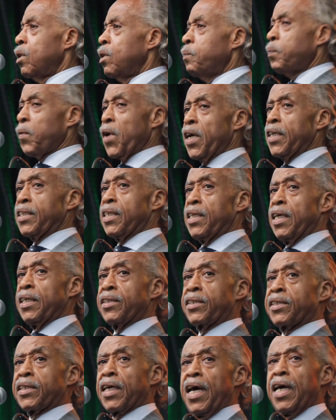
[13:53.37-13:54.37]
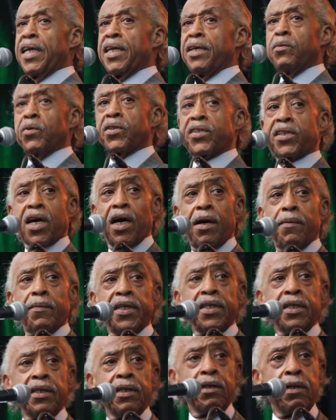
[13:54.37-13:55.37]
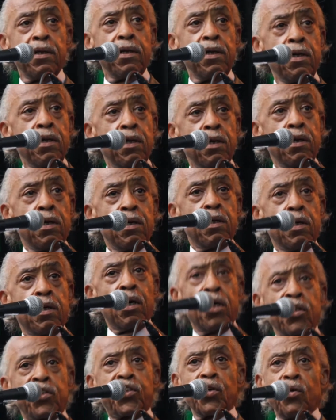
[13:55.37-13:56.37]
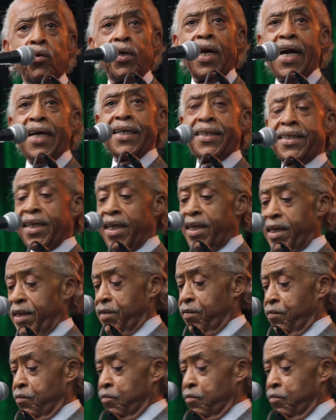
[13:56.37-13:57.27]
President said he was coming on June 19th.